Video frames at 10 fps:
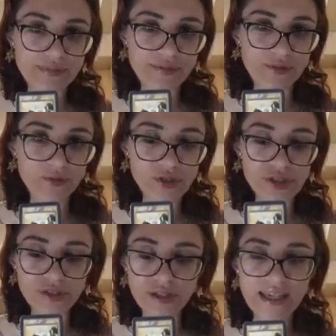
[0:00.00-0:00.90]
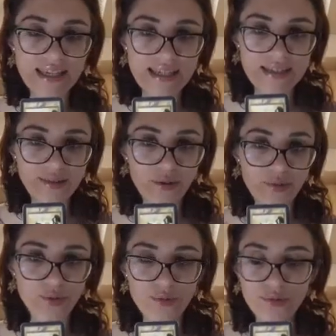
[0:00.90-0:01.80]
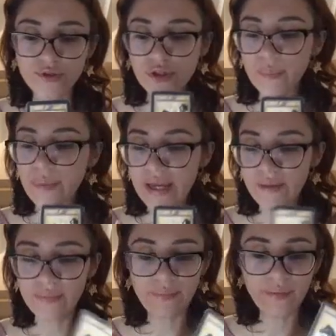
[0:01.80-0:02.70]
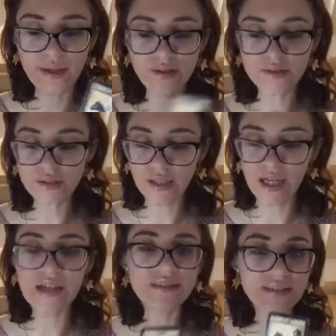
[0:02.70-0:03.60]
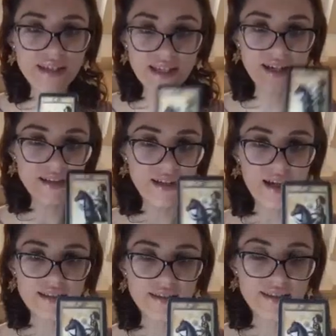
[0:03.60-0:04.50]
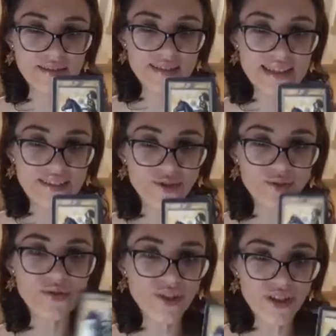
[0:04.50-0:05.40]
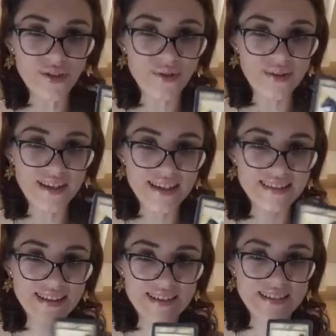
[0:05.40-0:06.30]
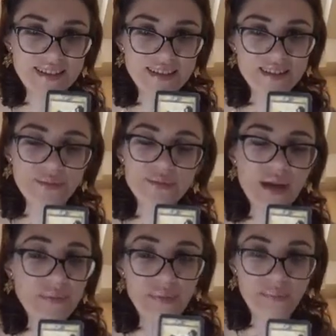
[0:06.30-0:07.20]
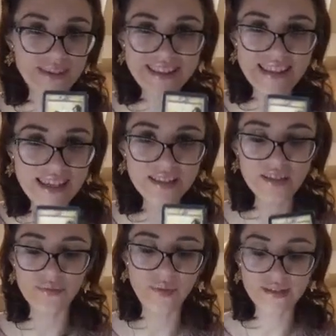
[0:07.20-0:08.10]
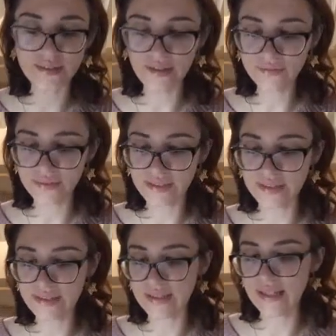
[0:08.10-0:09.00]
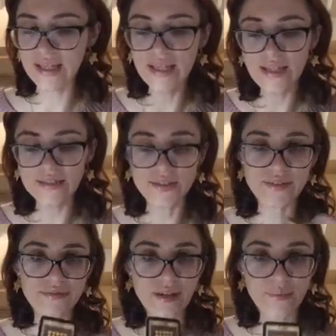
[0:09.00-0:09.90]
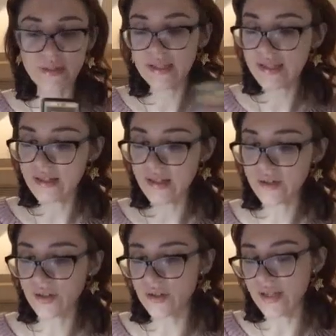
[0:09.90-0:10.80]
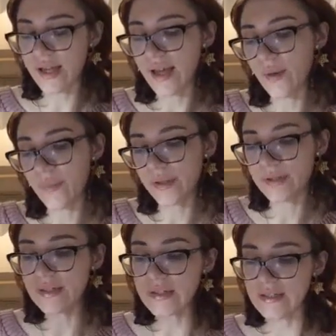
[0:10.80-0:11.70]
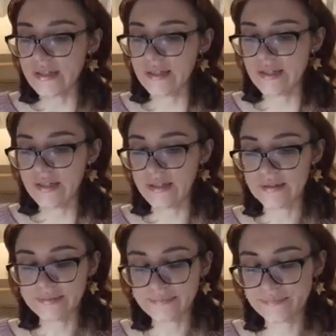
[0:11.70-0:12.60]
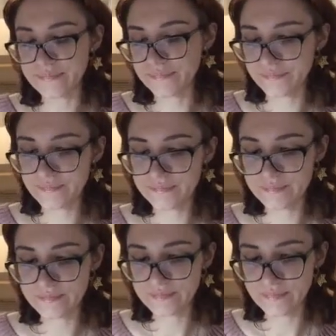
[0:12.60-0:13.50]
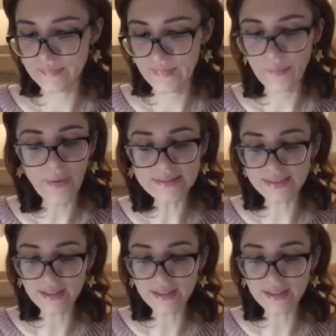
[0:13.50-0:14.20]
future kid, of your future baby, because he gonna recognize his kid sooner or later, here maybe a bit later, but definitely this family card gonna happen. But